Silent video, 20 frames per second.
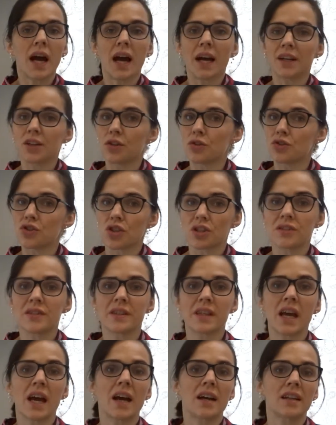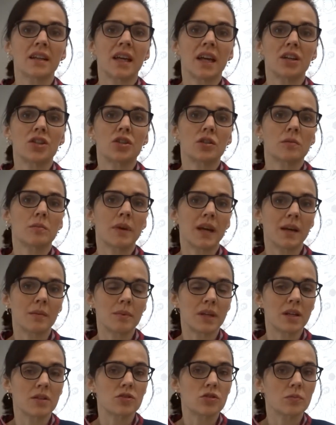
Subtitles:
and you just can't get your baby